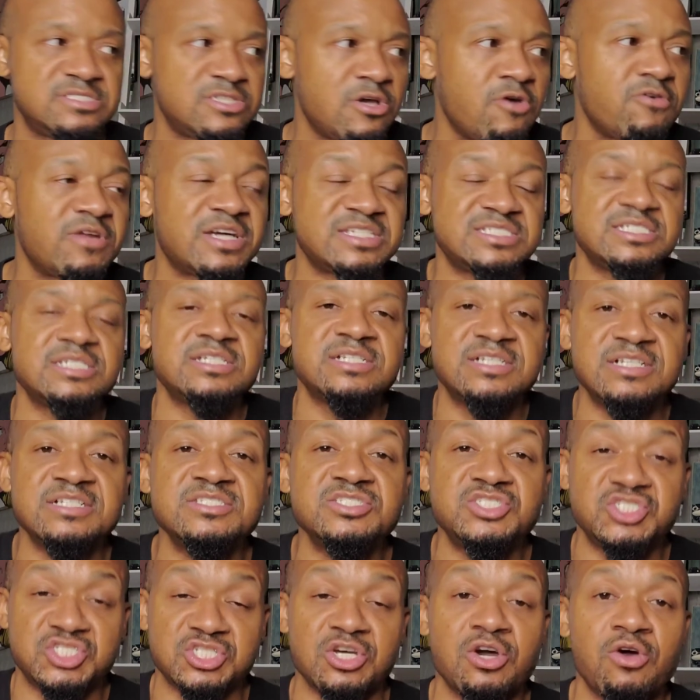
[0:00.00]
No, that's a
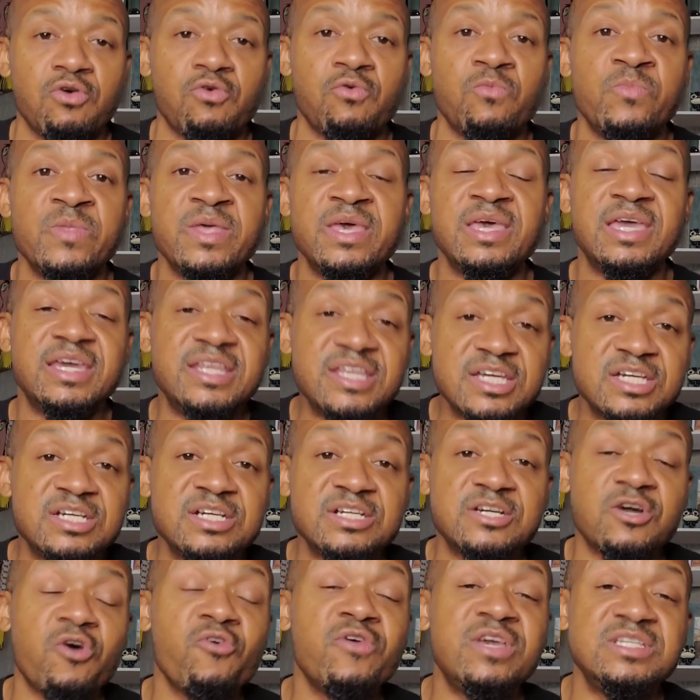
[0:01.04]
good show and a
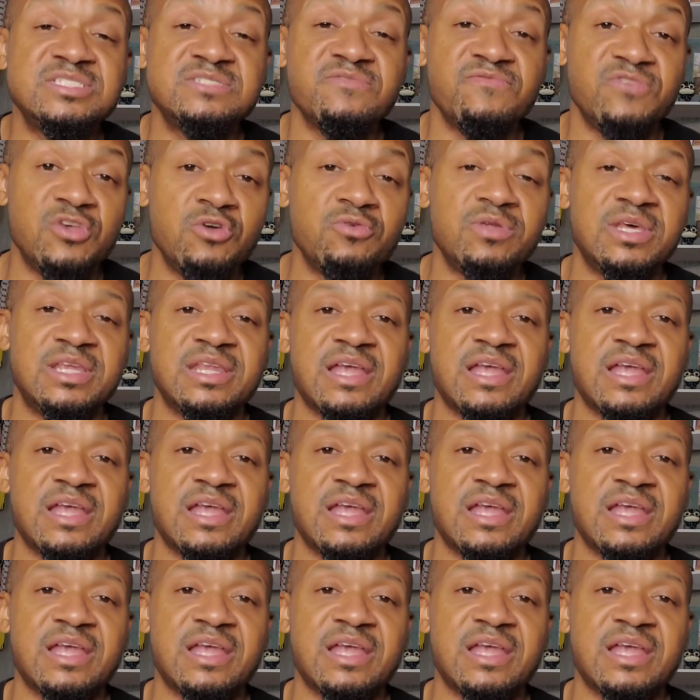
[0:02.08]
good cohesive unit.